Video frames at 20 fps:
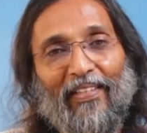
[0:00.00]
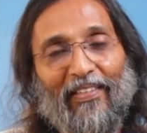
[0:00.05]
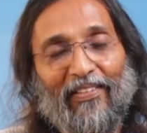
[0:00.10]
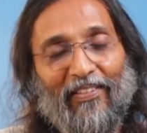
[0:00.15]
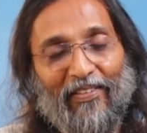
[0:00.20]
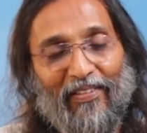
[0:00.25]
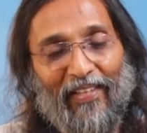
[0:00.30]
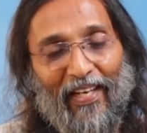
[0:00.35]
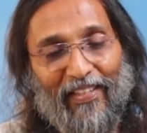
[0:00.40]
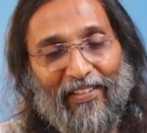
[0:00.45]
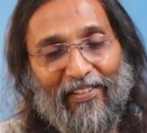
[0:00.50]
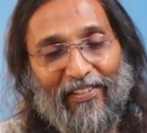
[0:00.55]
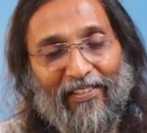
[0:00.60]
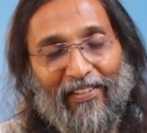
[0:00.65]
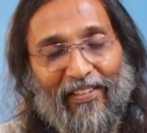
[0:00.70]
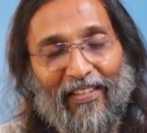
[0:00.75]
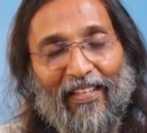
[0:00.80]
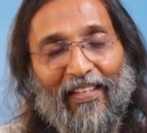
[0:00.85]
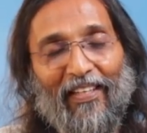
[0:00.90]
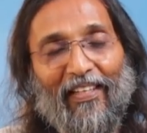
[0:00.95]
So
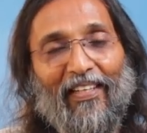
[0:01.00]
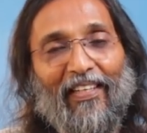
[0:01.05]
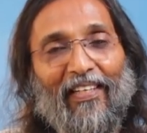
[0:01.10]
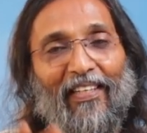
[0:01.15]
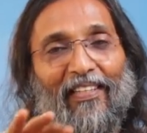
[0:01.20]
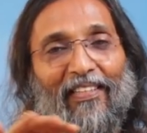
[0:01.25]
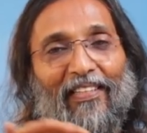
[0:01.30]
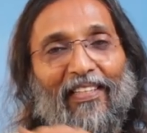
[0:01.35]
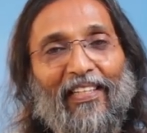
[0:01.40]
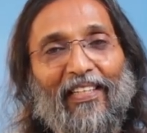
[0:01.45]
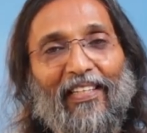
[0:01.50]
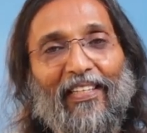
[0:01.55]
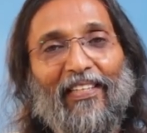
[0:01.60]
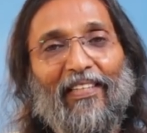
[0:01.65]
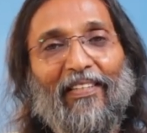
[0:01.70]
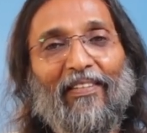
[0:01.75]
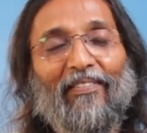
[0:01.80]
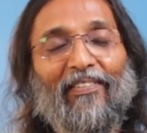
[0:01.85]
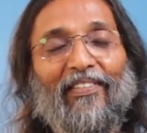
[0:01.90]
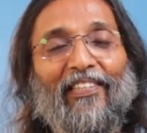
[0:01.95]
that's
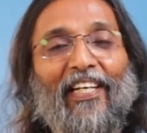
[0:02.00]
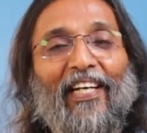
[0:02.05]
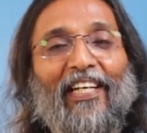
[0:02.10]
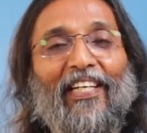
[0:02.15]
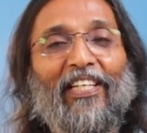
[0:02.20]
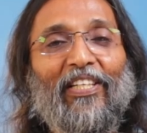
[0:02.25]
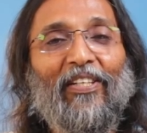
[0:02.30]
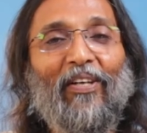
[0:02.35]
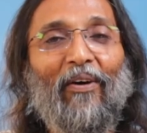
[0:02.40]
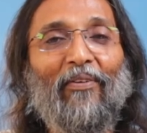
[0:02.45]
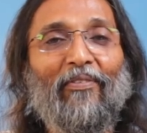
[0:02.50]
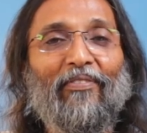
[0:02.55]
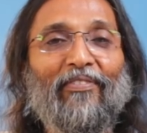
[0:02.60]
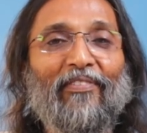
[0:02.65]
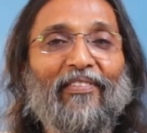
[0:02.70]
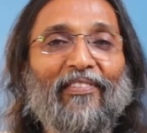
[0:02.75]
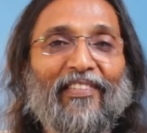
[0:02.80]
the journey of